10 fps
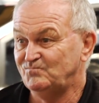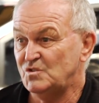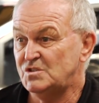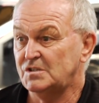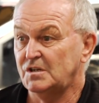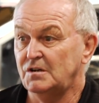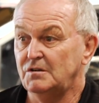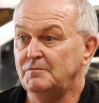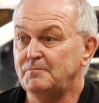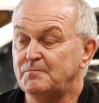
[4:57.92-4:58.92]

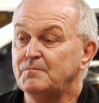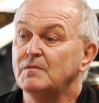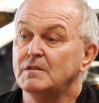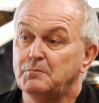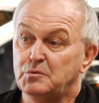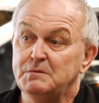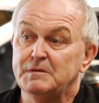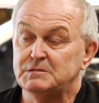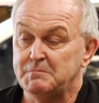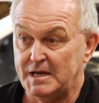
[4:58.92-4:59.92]
So they've pretty
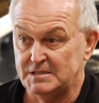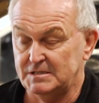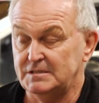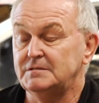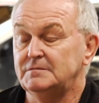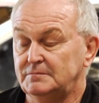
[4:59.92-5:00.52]
much mastered it.